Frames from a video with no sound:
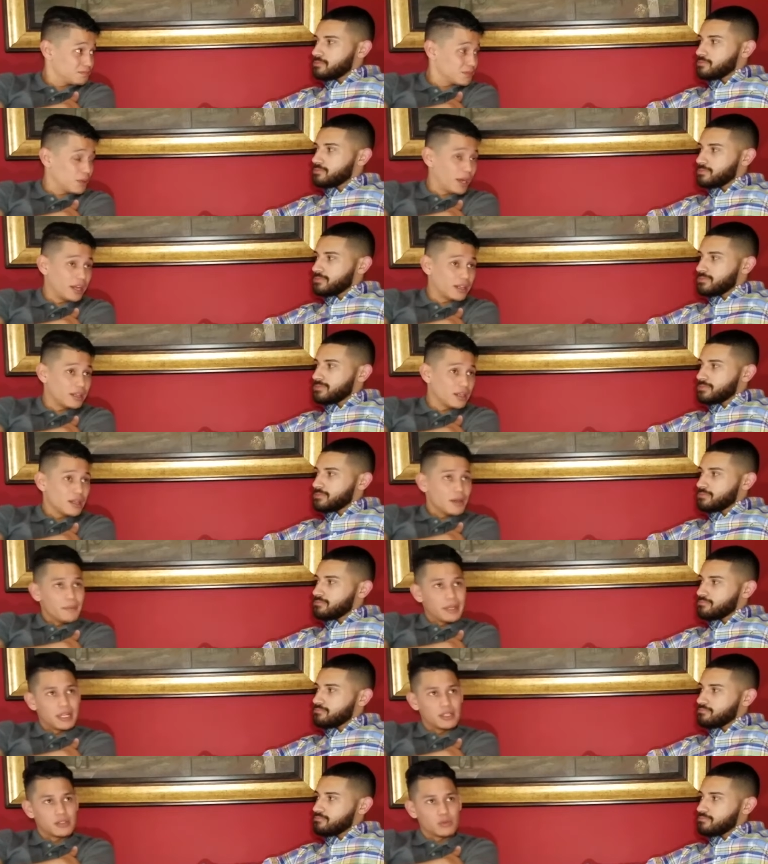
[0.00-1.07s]
Speaker 1: right?
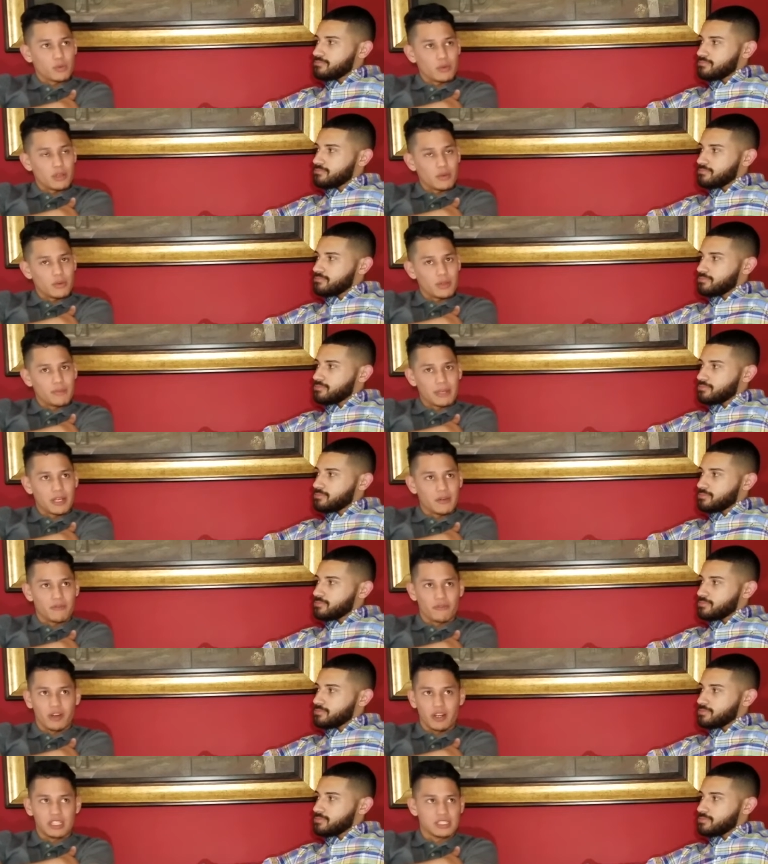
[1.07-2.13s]
Because we become
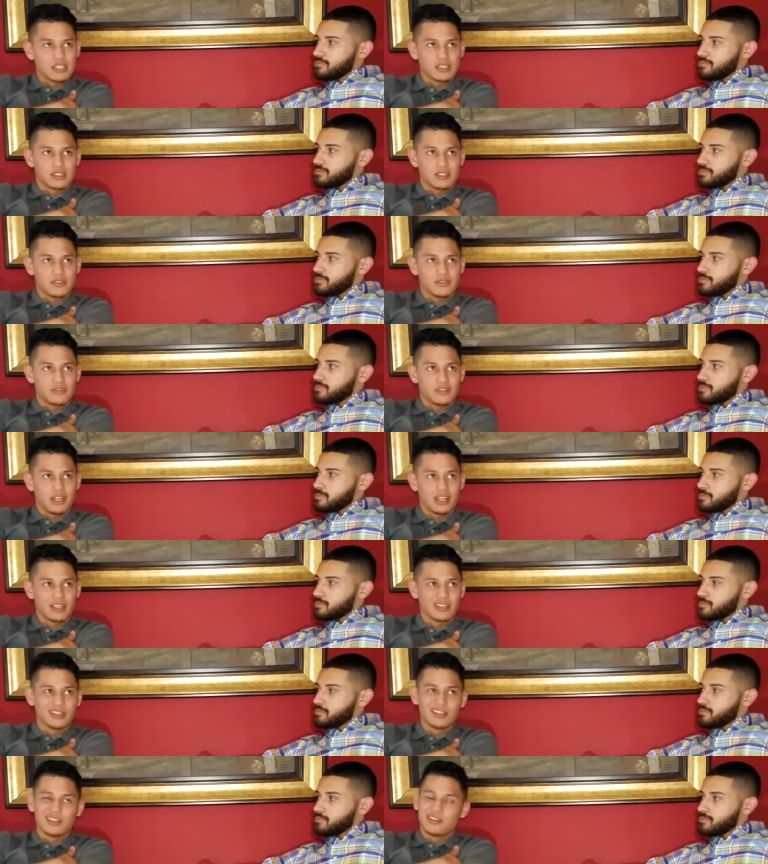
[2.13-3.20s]
very sensitive.
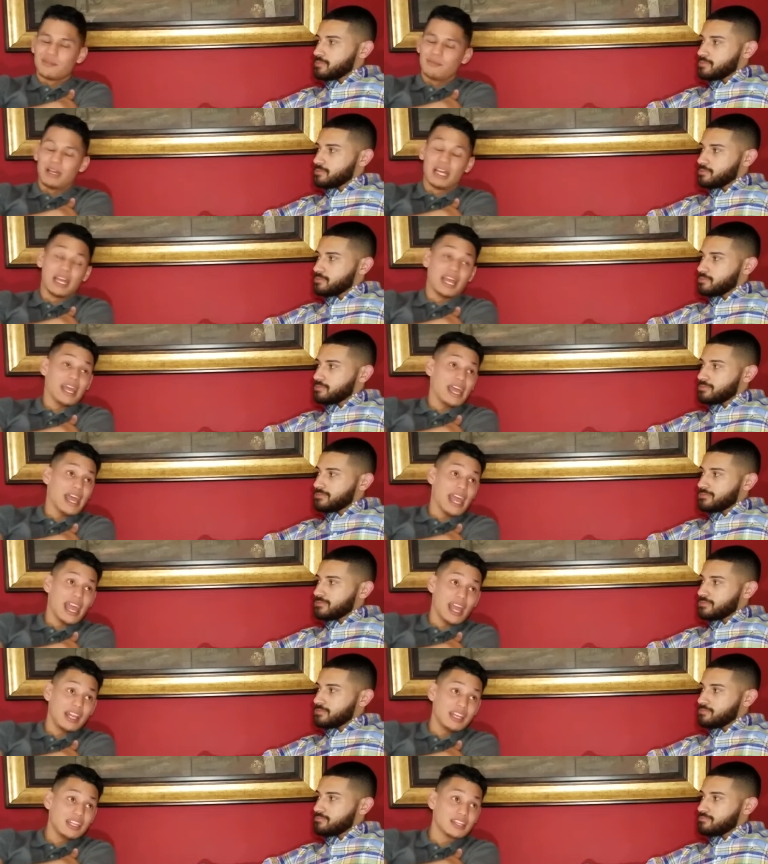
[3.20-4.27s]
Like, man,
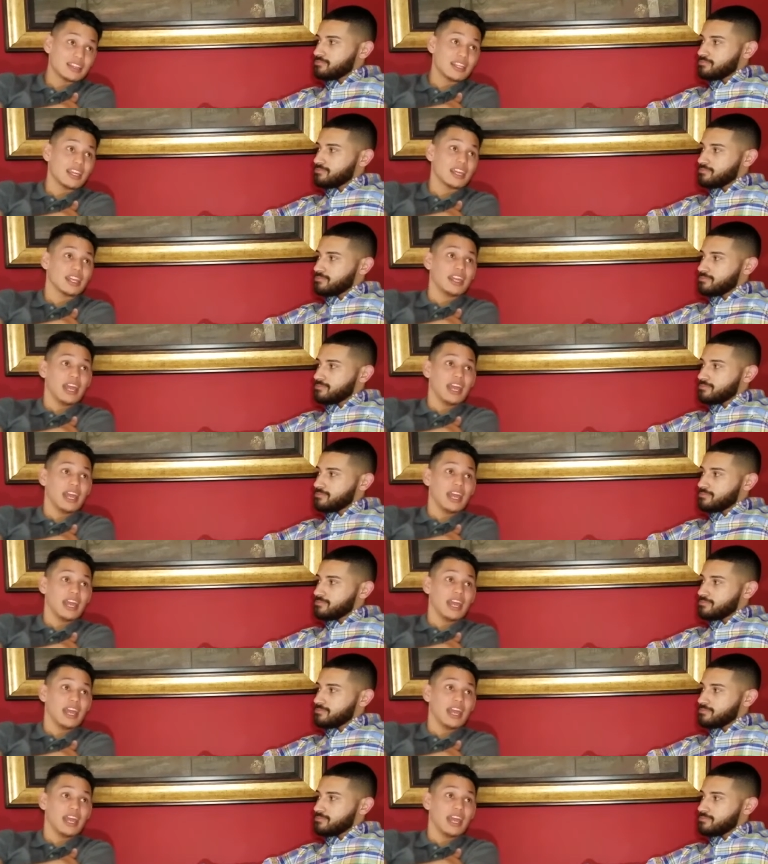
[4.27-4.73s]
anything and